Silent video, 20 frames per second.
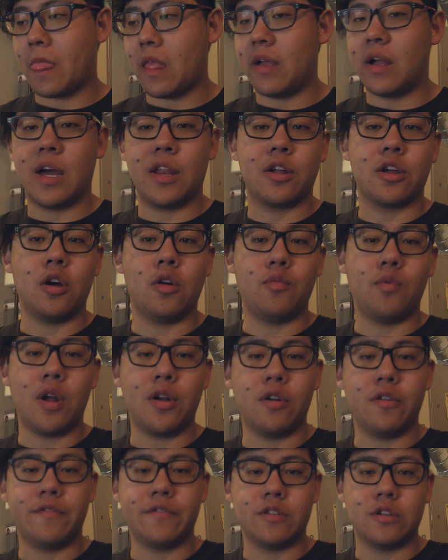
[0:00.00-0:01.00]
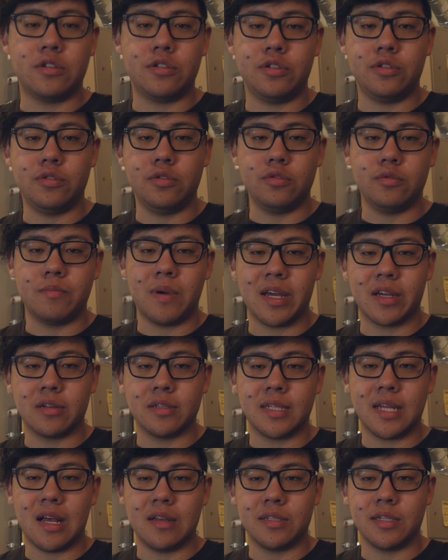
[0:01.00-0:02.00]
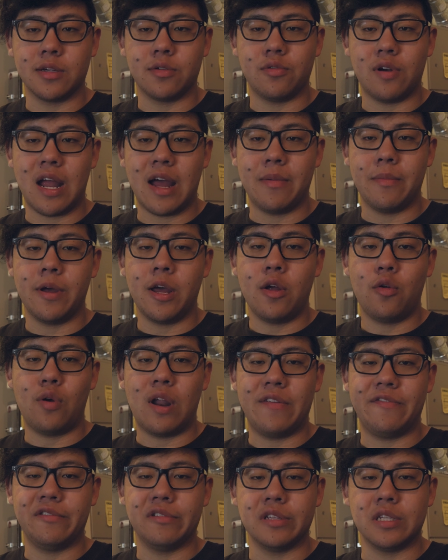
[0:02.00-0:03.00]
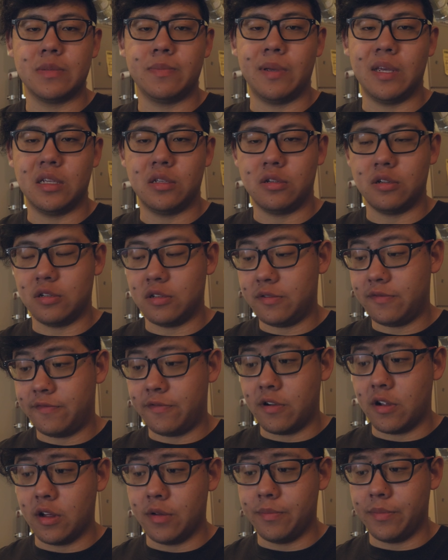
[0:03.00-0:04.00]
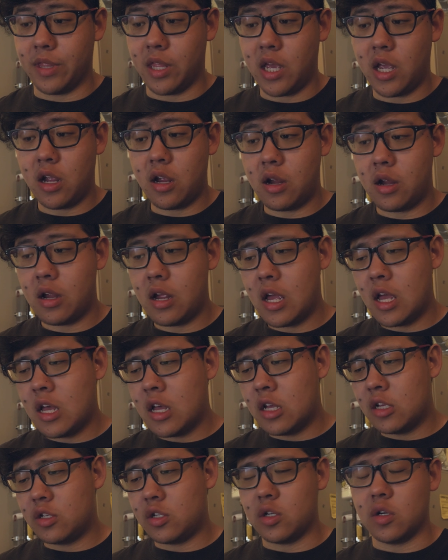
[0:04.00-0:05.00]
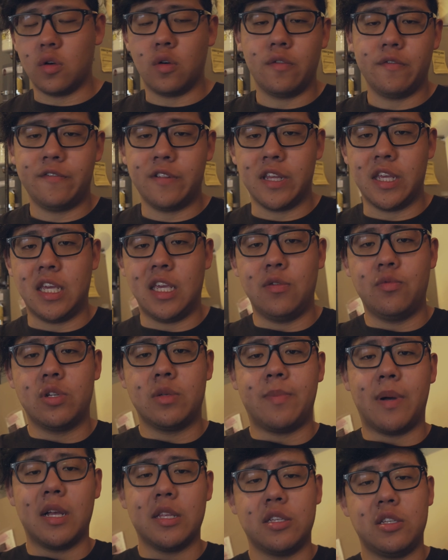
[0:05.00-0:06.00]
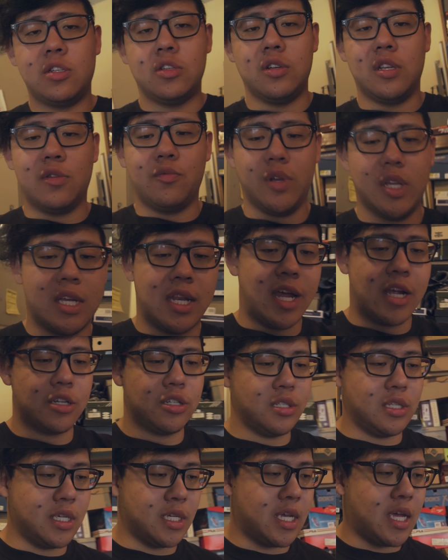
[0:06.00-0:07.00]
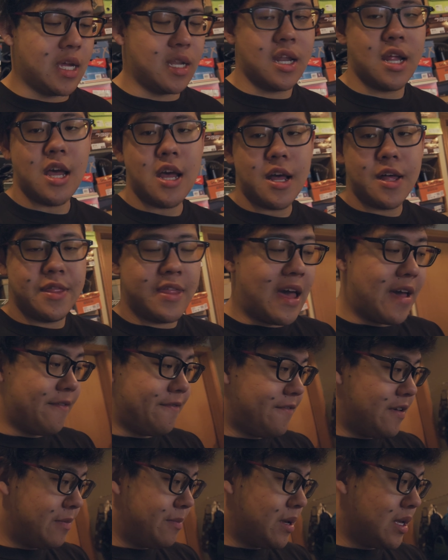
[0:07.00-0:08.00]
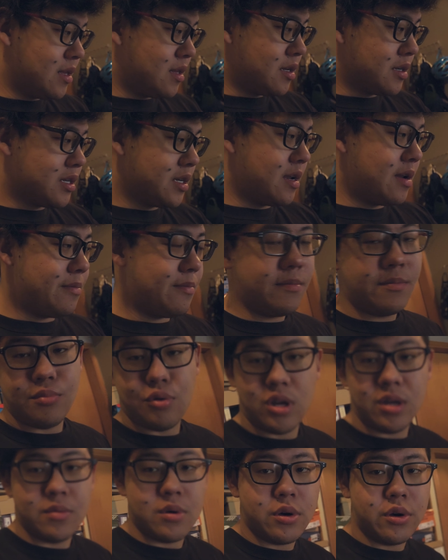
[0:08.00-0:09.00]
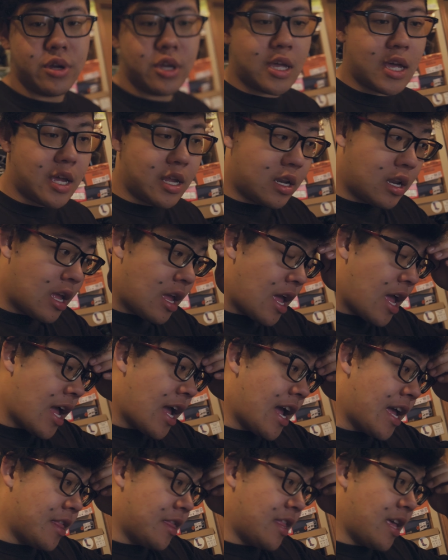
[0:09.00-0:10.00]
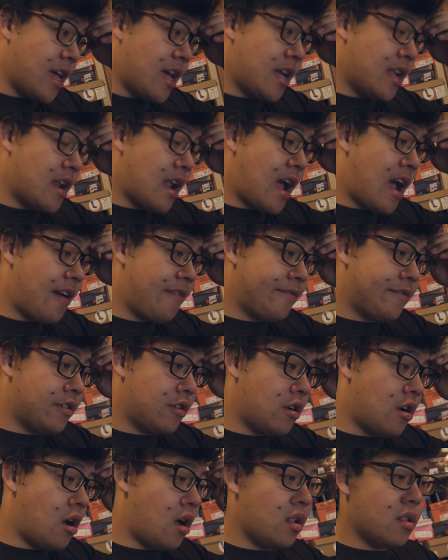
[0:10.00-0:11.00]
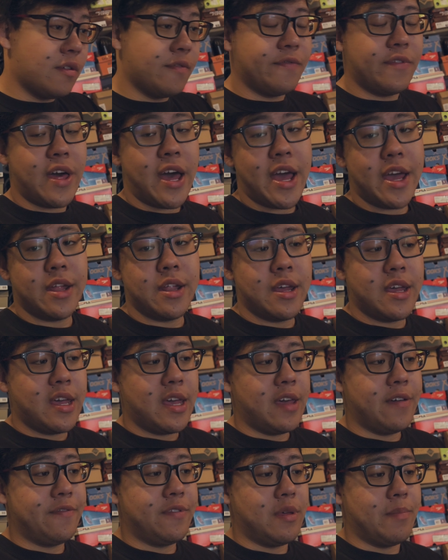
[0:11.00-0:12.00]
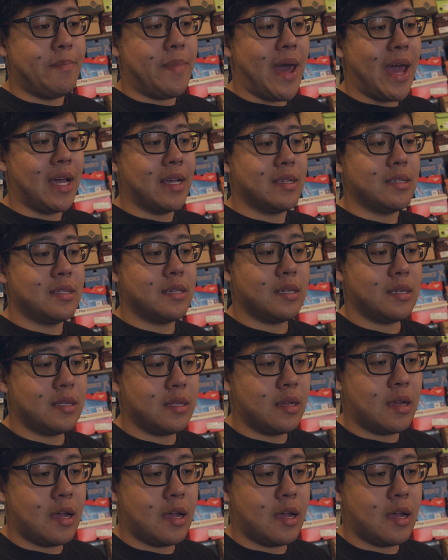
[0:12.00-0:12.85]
gotta go run over to Michael's house and grab Raphael's spacers from there. So hopefully he responds soon and we can actually get that fitment looking primo again. And then after all of that, if the bags